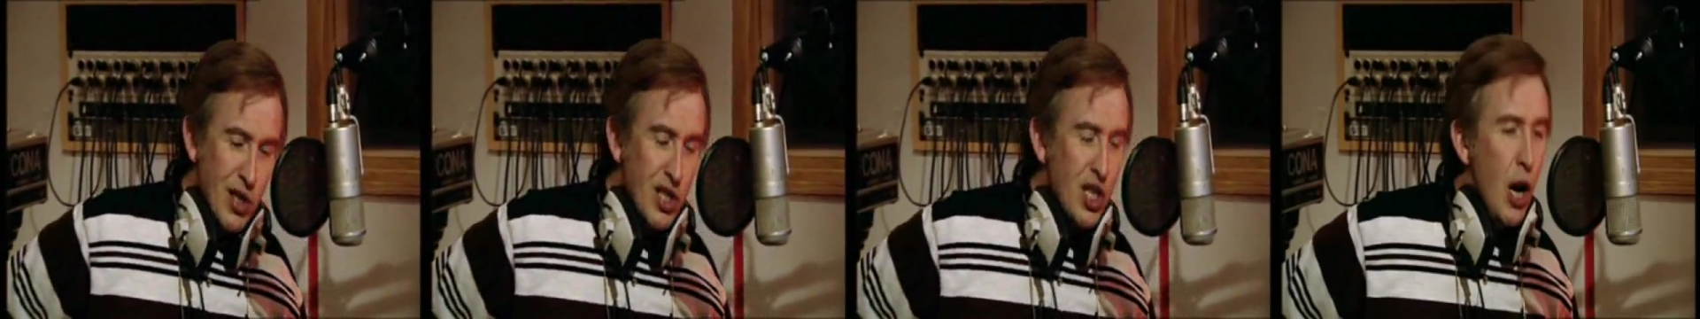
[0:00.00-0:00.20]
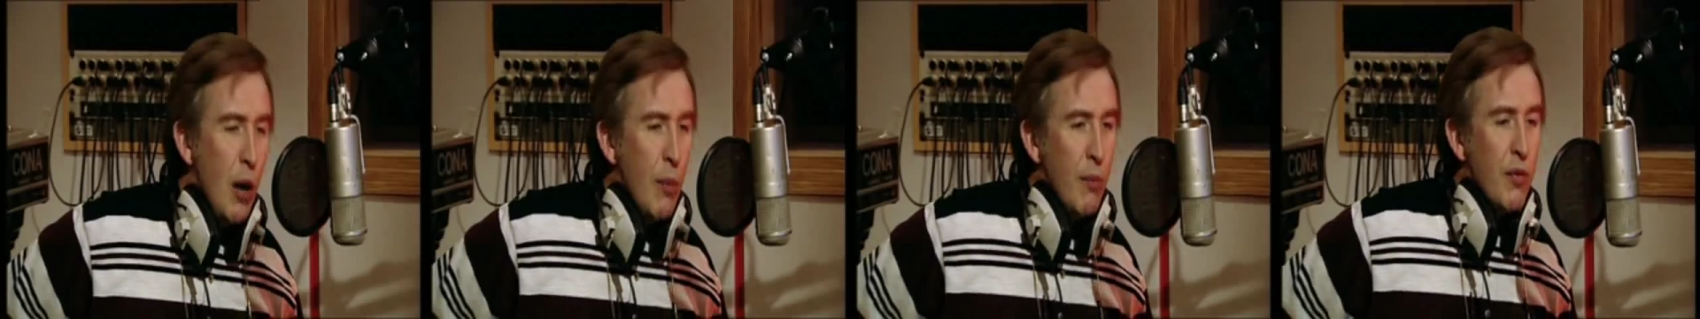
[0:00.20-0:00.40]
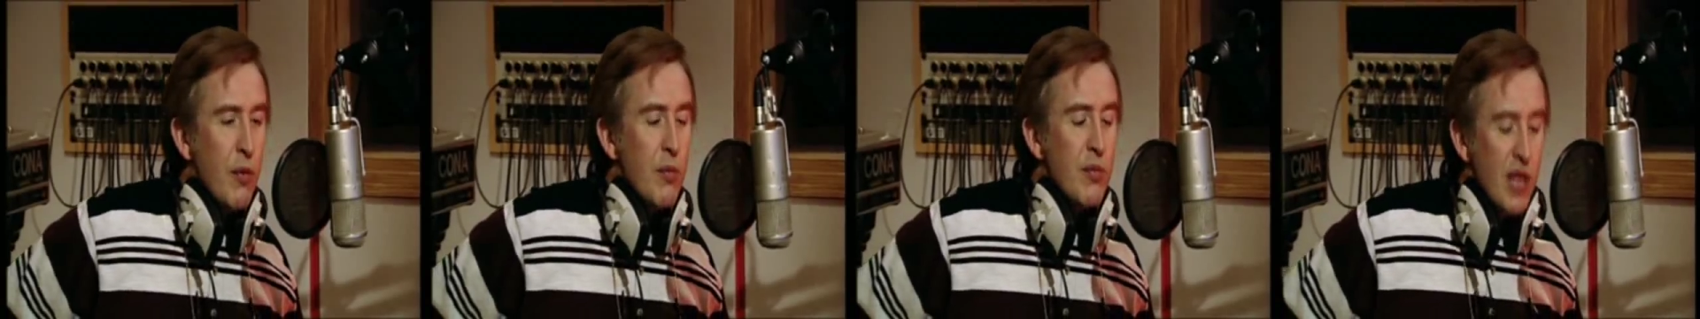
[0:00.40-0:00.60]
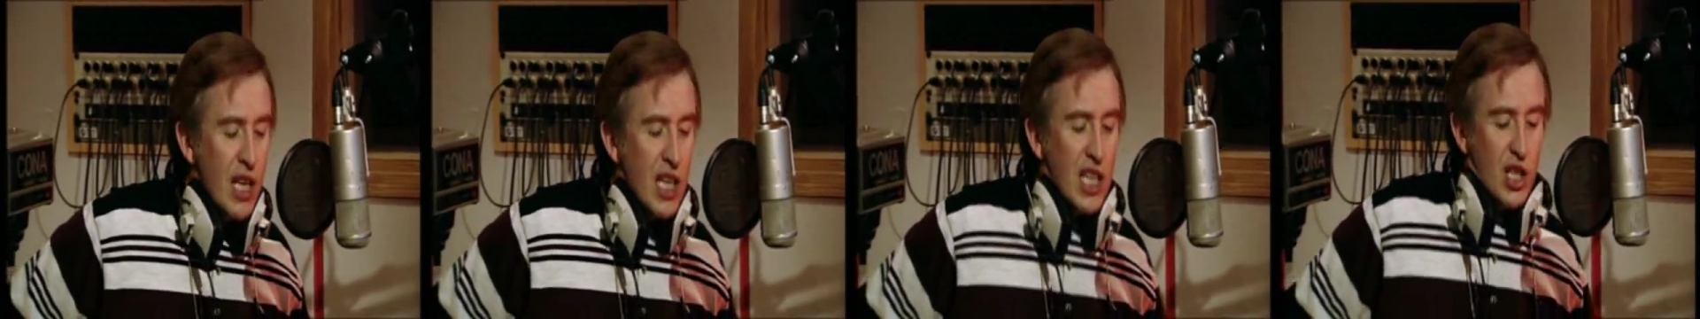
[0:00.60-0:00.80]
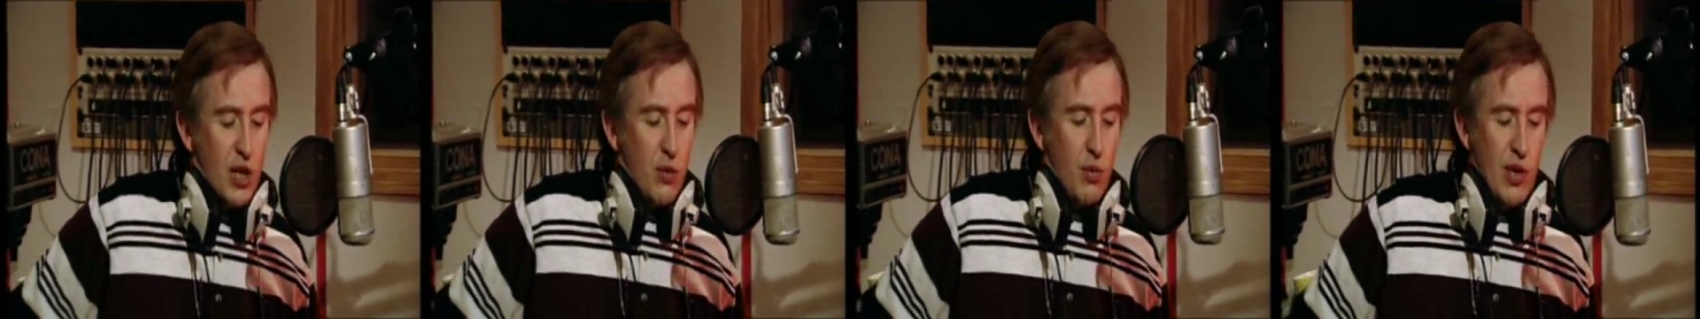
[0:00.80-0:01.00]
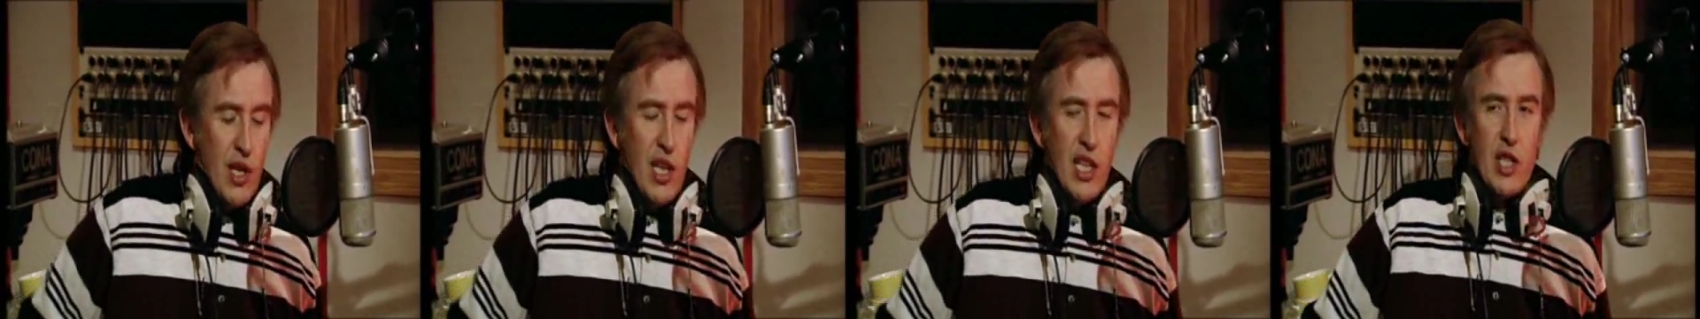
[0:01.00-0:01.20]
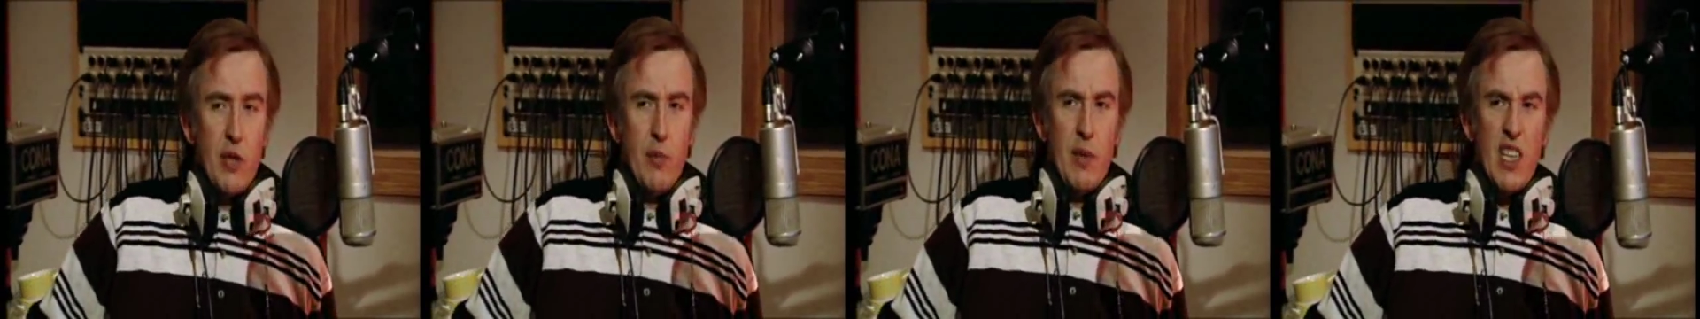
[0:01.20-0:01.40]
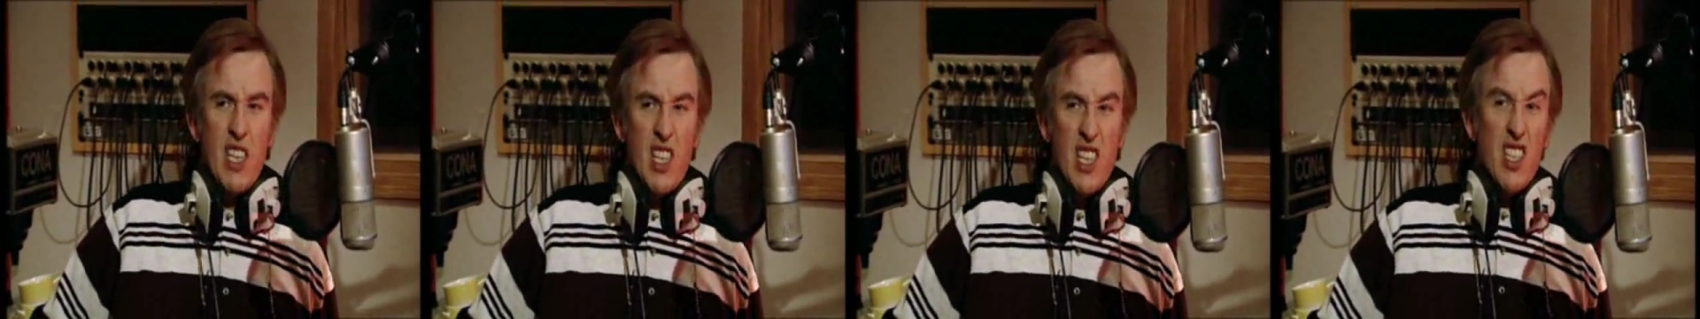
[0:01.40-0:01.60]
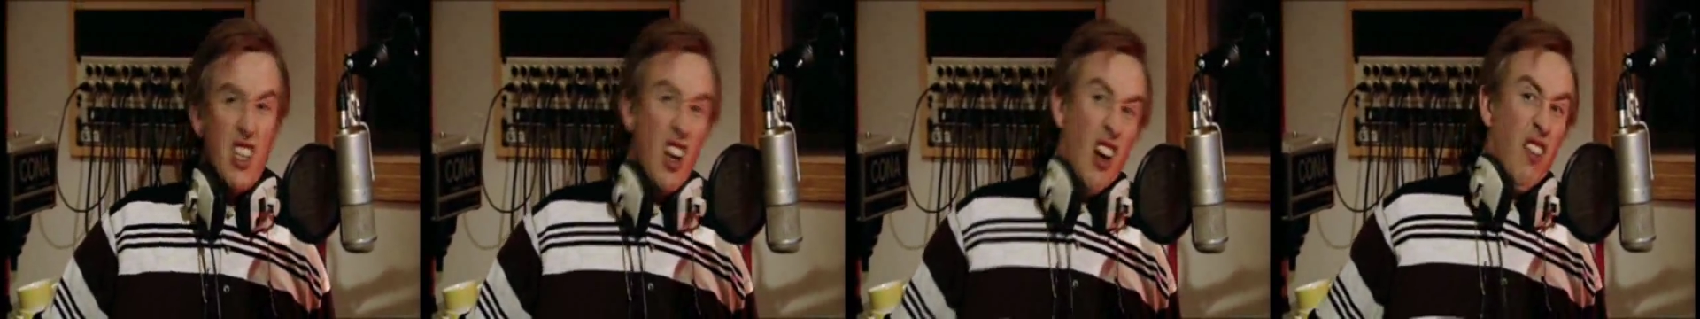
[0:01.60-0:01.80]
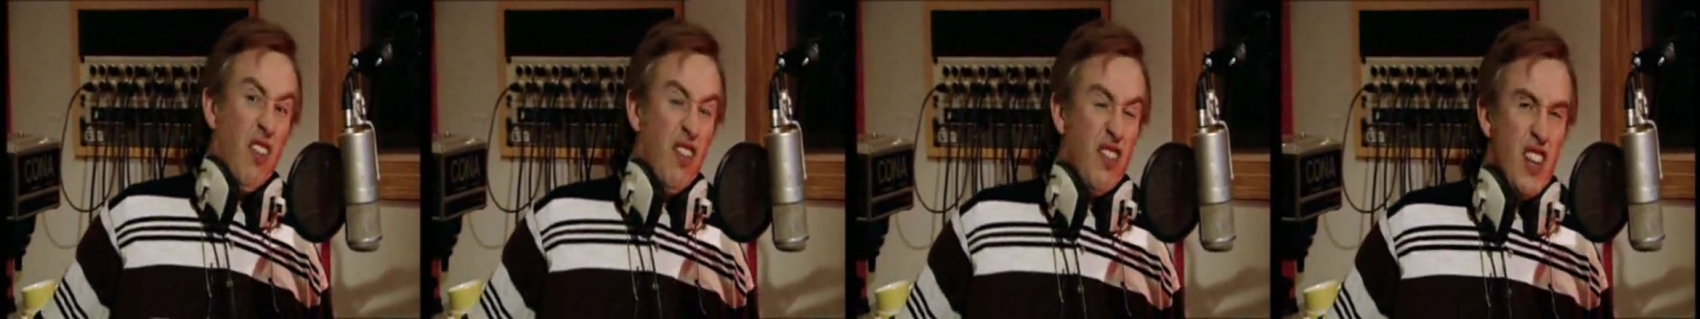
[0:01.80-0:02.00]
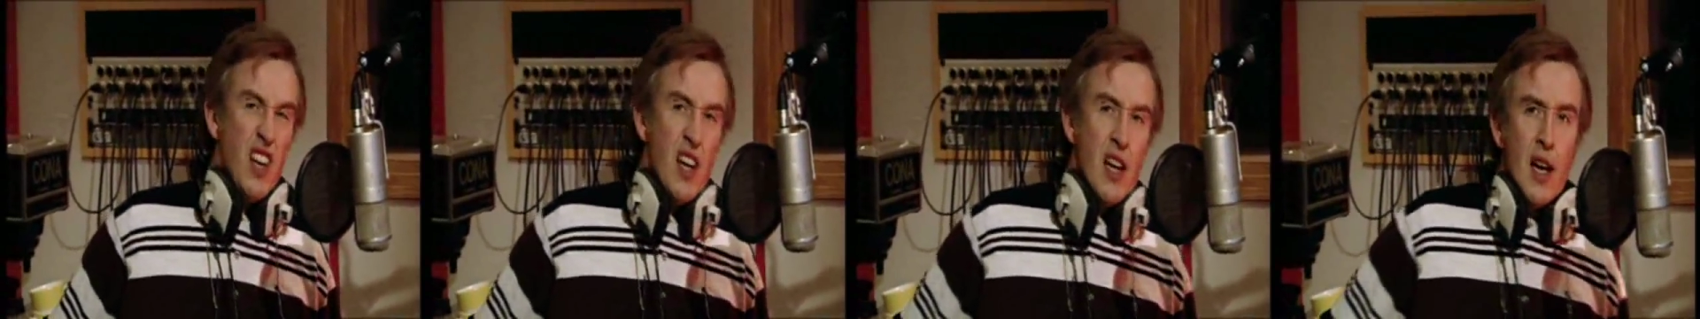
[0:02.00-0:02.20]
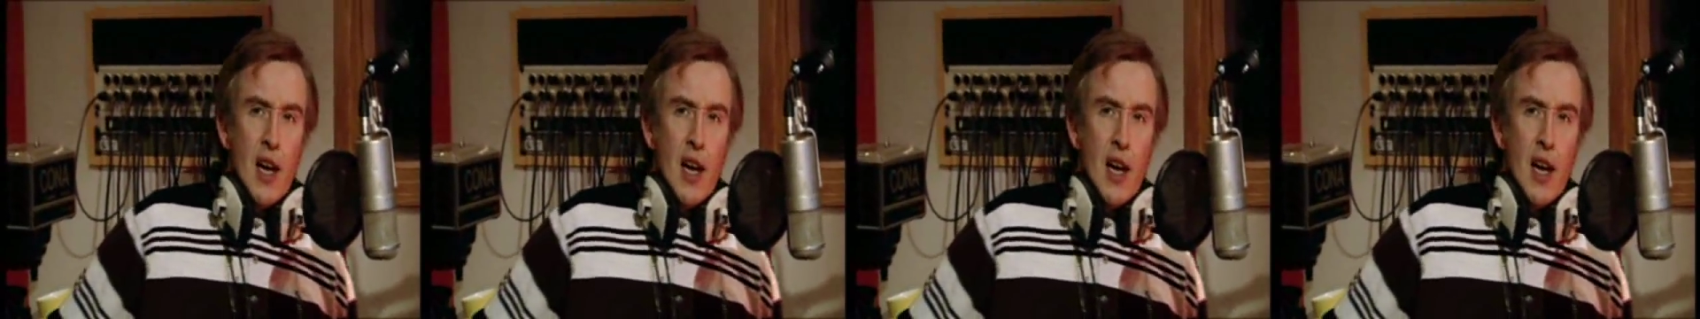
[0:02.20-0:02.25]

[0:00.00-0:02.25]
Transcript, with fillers: Tom from Diss would like to be stuffed